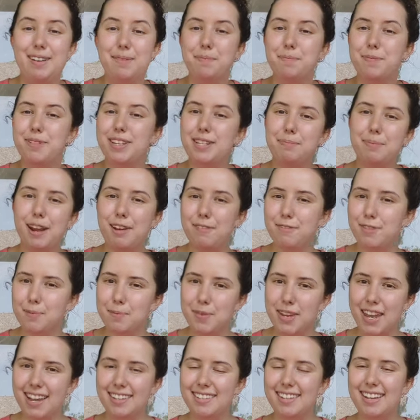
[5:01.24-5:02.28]
Please pray for
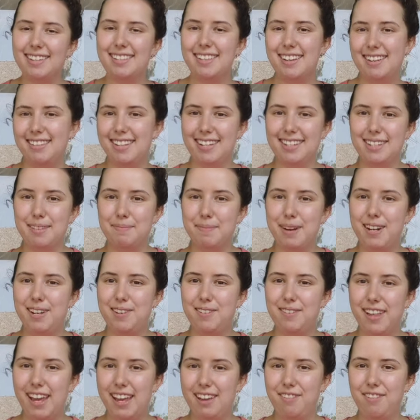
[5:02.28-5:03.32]
me as I settle into my
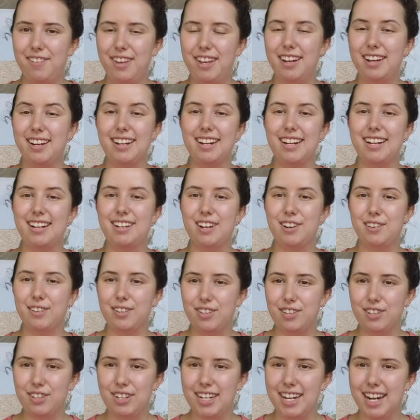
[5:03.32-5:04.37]
new life here in
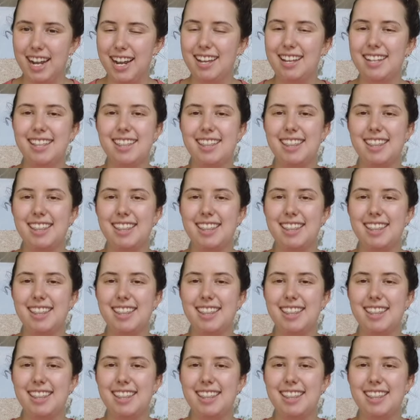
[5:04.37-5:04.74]
Costa Rica,